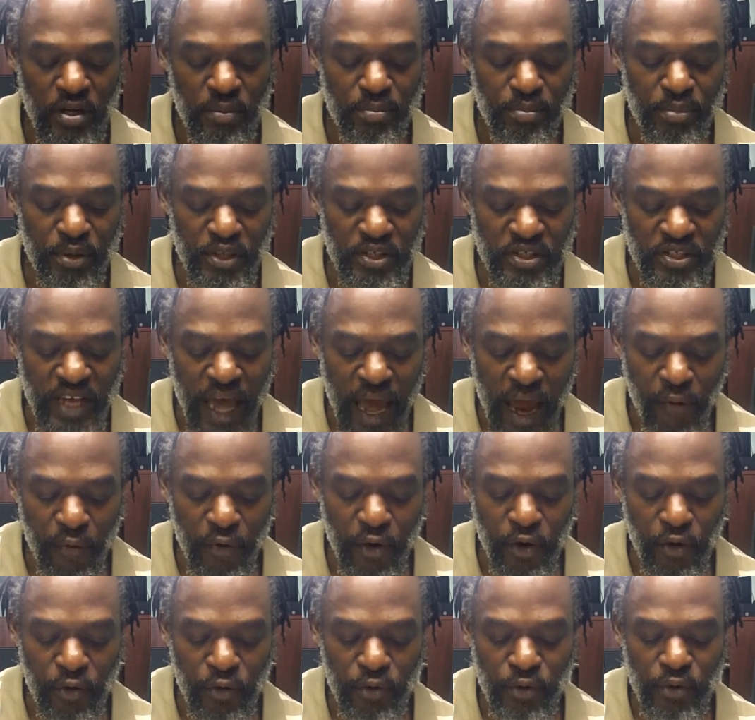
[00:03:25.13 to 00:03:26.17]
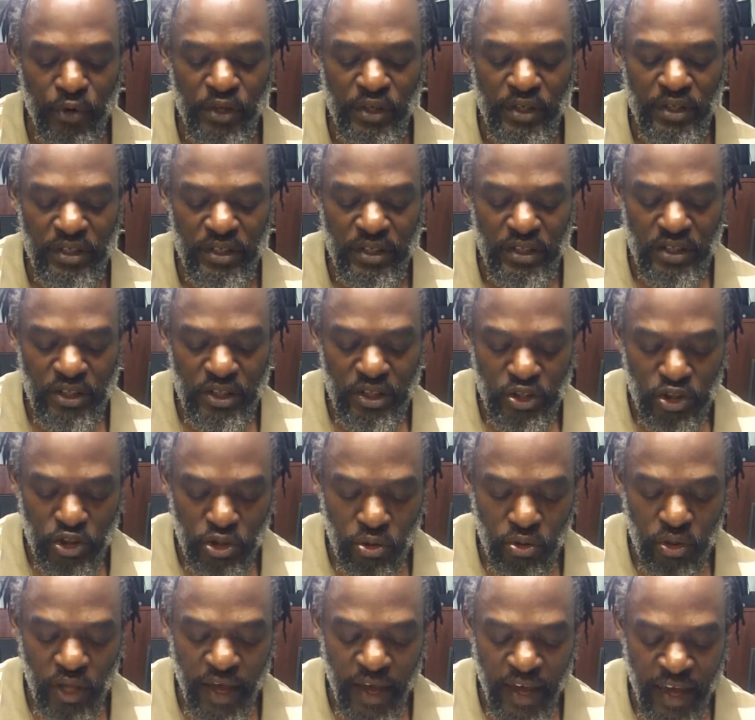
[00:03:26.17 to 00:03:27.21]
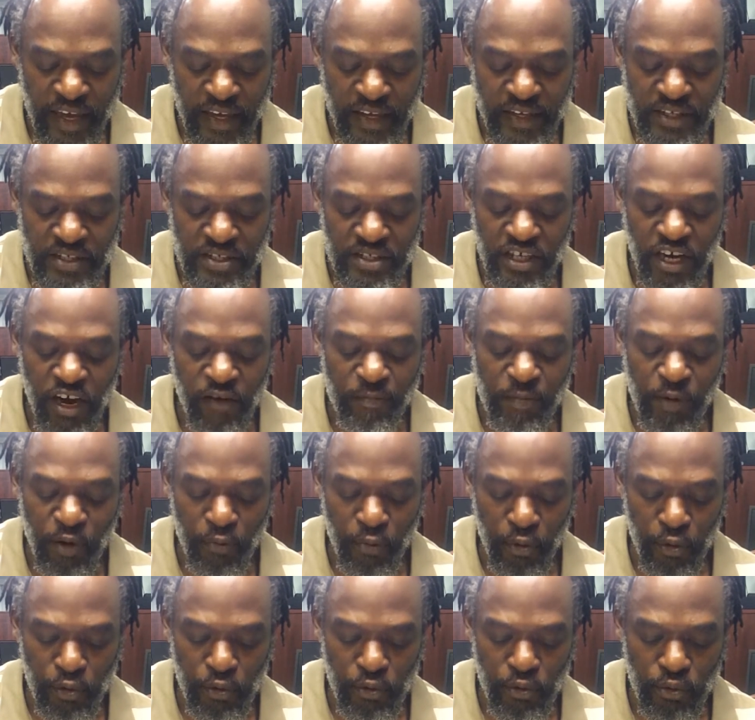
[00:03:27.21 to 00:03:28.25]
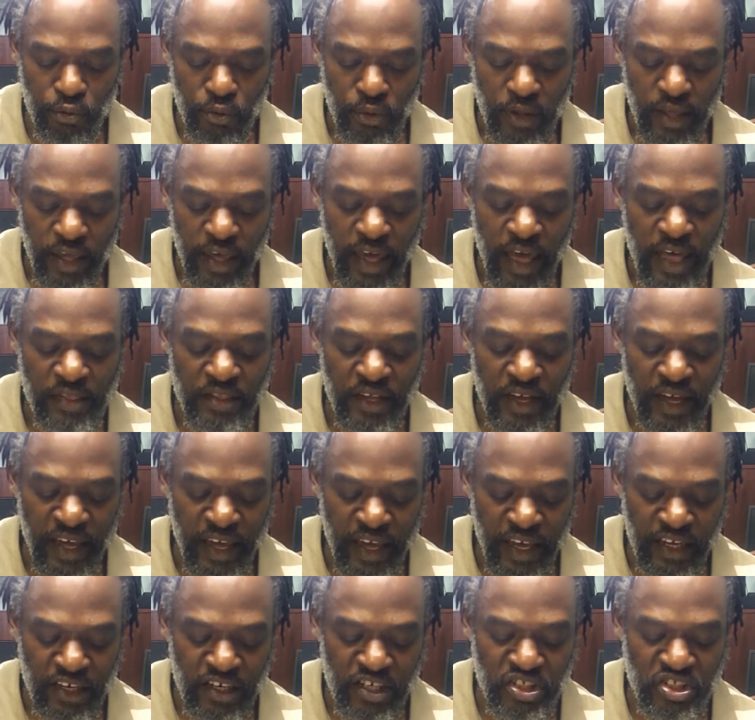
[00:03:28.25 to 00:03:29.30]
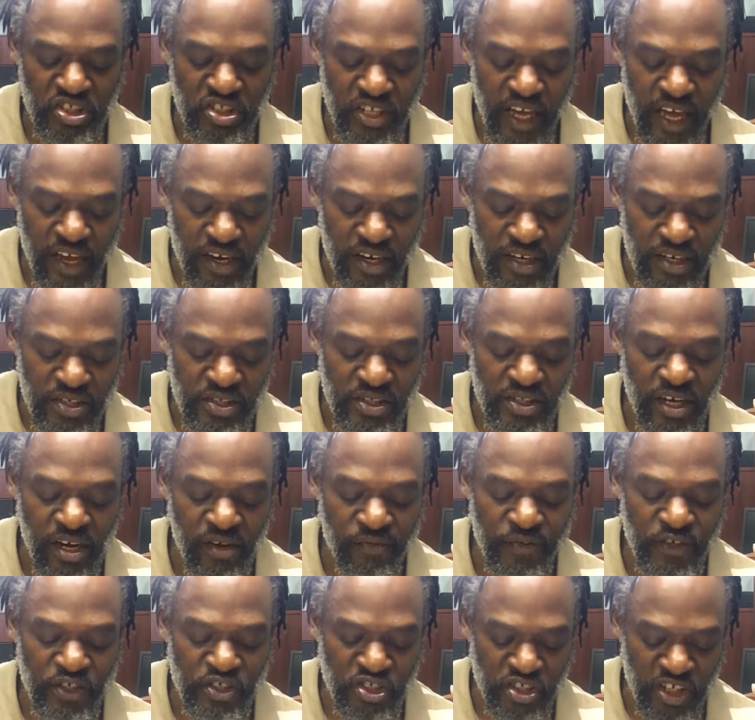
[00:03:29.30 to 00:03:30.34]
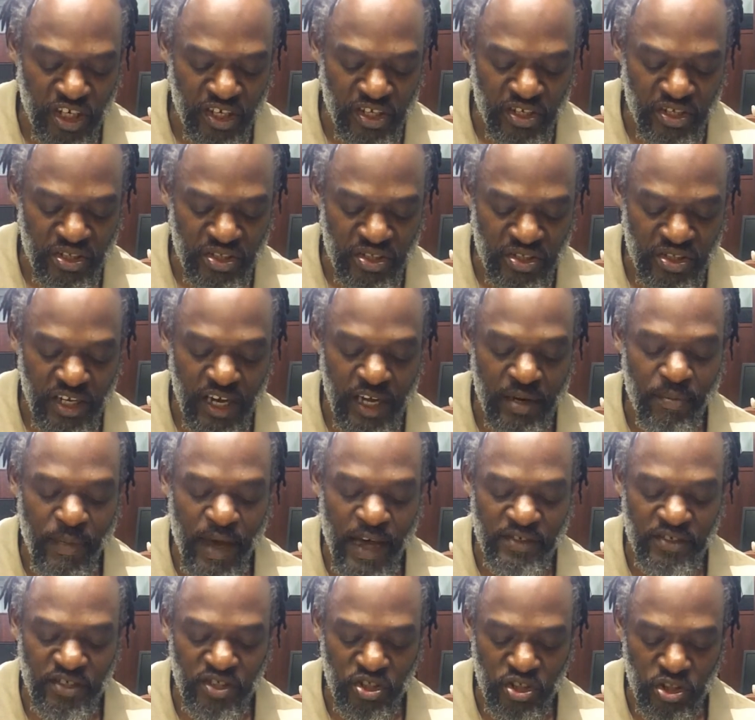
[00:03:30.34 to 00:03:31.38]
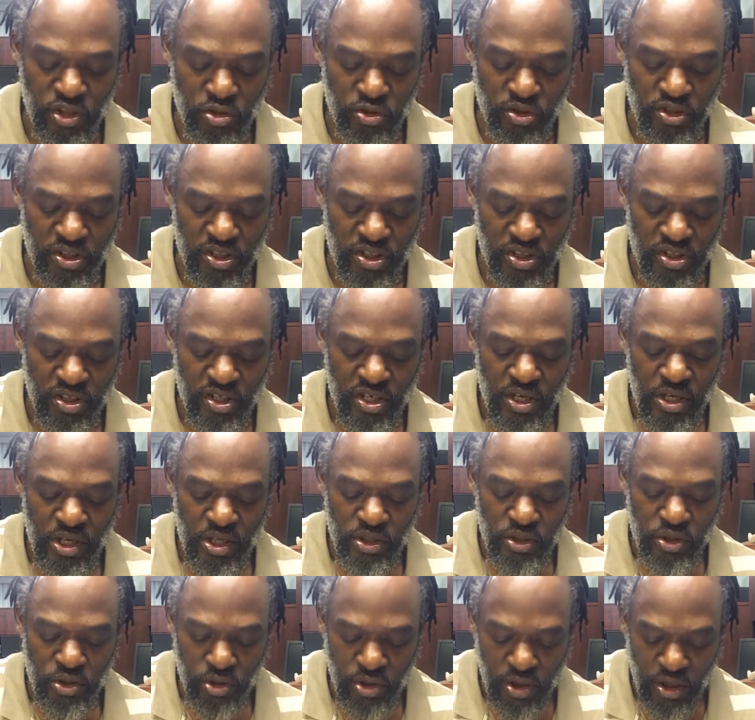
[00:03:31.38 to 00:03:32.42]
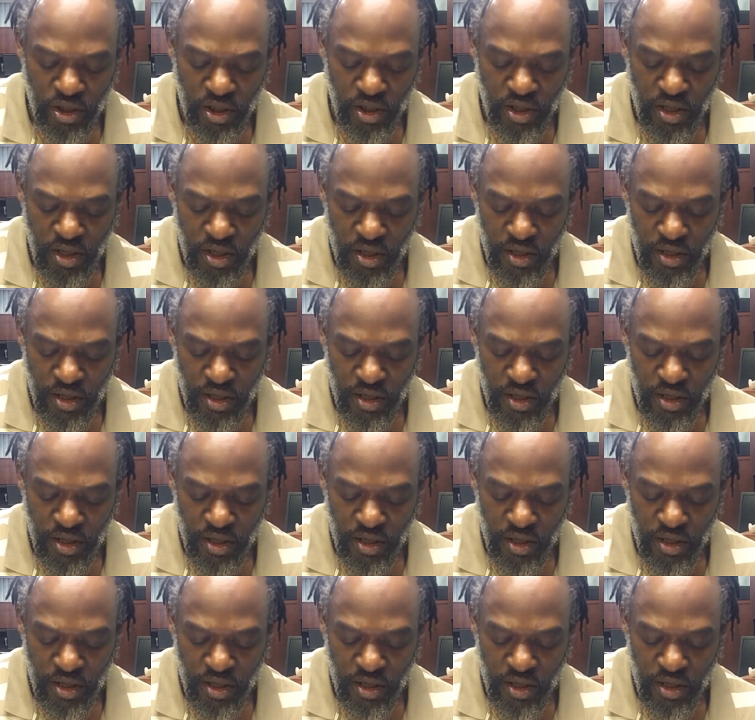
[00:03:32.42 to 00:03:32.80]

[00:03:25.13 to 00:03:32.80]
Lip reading: Pizarro to the Incas of Peru, and the English settlers of Virginia and Massachusetts to the